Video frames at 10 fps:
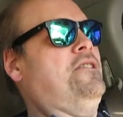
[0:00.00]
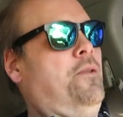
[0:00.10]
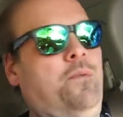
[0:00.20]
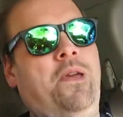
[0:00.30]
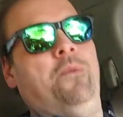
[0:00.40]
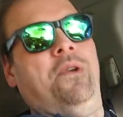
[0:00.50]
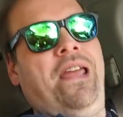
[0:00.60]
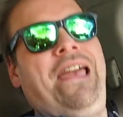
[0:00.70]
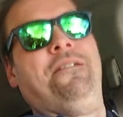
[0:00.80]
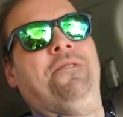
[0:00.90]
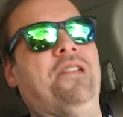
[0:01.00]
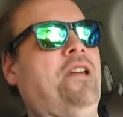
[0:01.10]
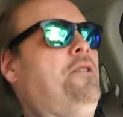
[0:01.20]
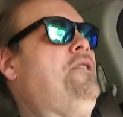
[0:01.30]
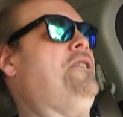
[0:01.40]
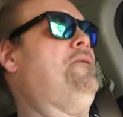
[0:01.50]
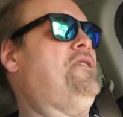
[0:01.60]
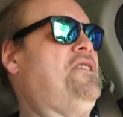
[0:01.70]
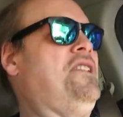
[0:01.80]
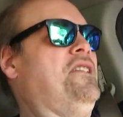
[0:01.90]
So we would have to go to the
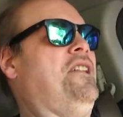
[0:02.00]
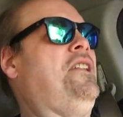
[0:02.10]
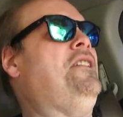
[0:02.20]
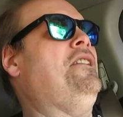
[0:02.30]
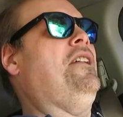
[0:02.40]
facility